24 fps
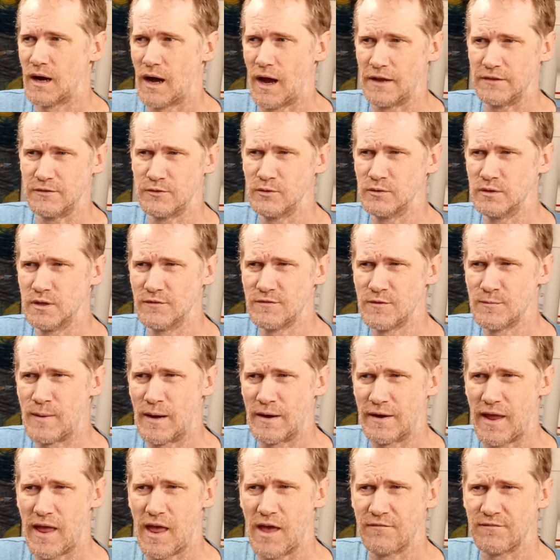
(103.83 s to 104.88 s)
I do live
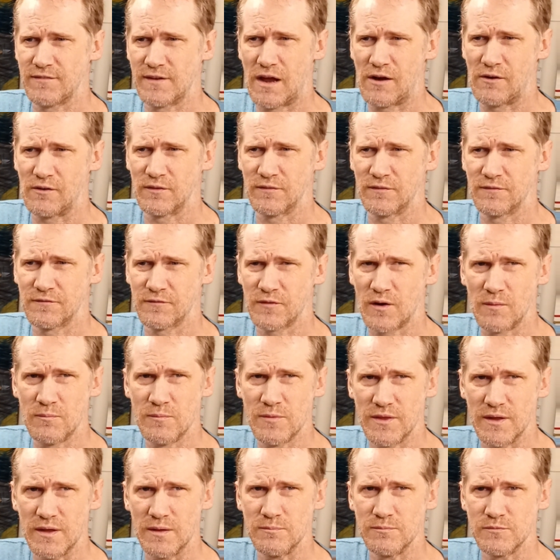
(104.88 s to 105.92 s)
about a half an hour
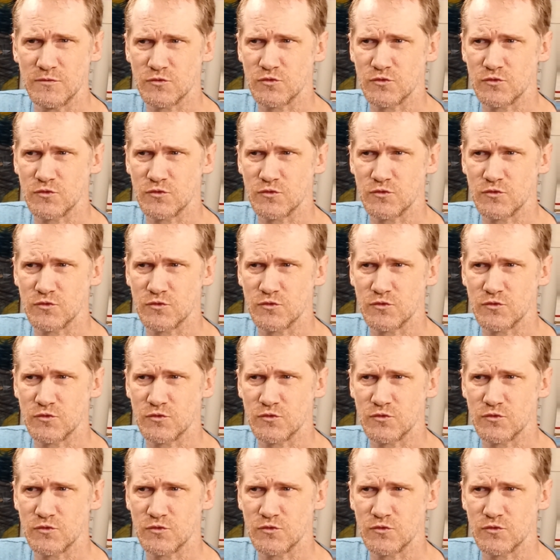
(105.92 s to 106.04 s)
from them,